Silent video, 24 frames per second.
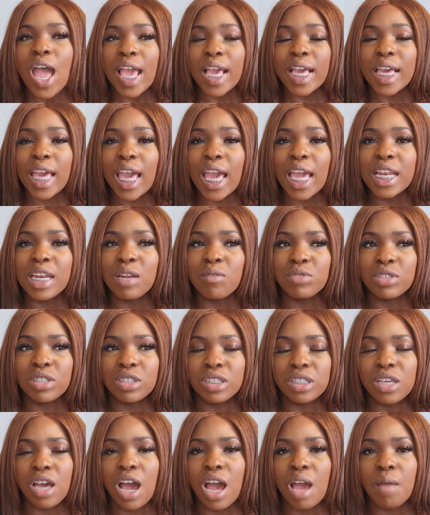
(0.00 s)
Again, there was a
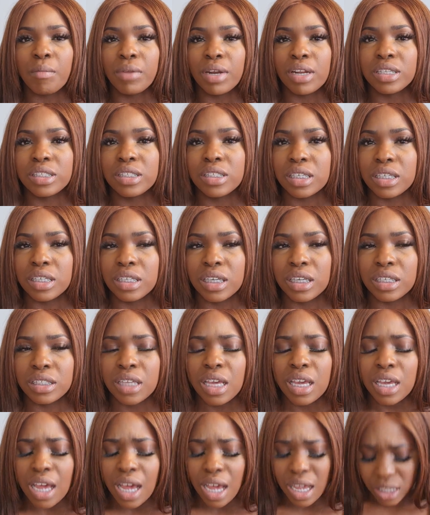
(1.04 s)
time when I was
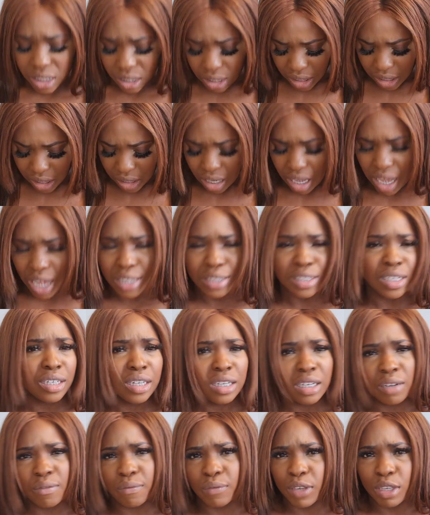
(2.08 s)
thinking, has this guy done
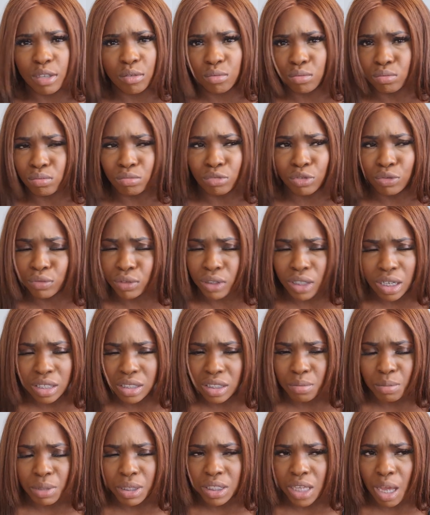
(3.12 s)
anything with
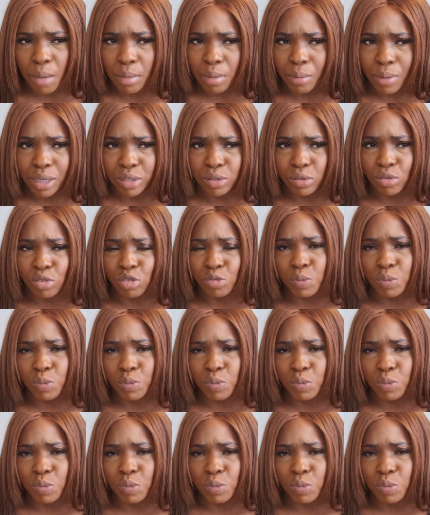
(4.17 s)
regards to my tummy muscles?